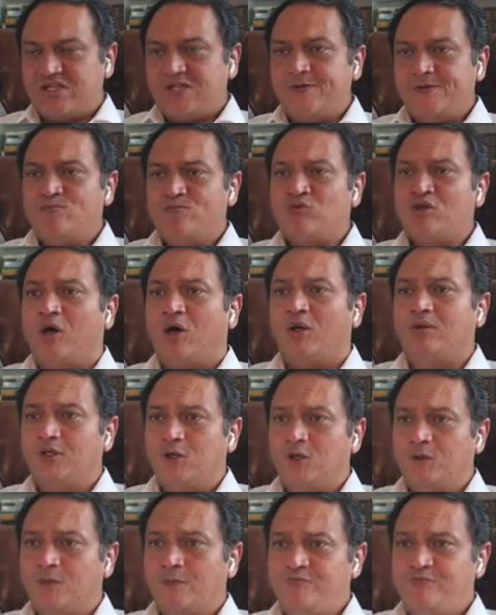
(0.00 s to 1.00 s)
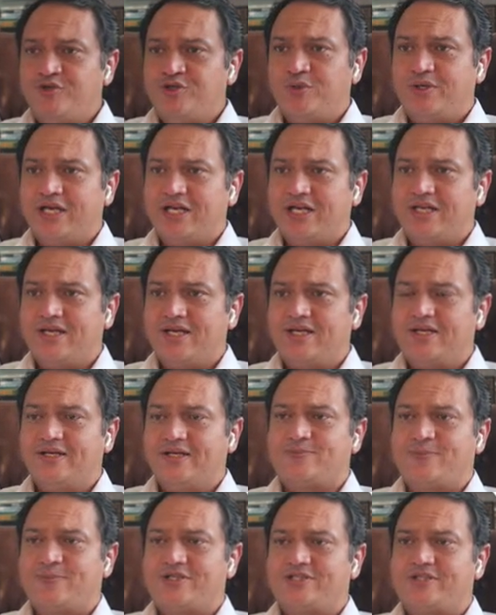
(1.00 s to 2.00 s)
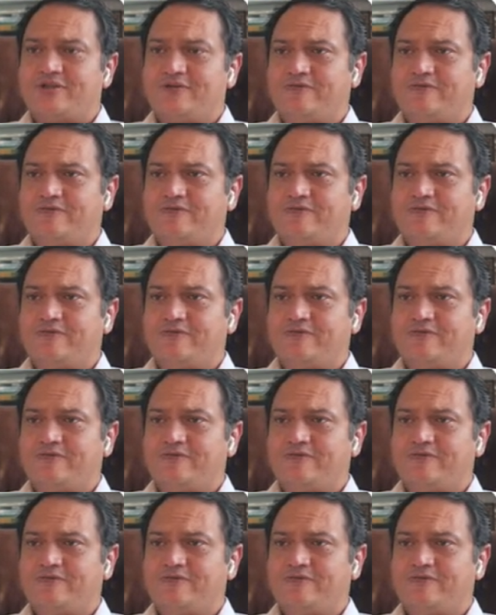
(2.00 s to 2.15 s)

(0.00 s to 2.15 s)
Although you can get an expressive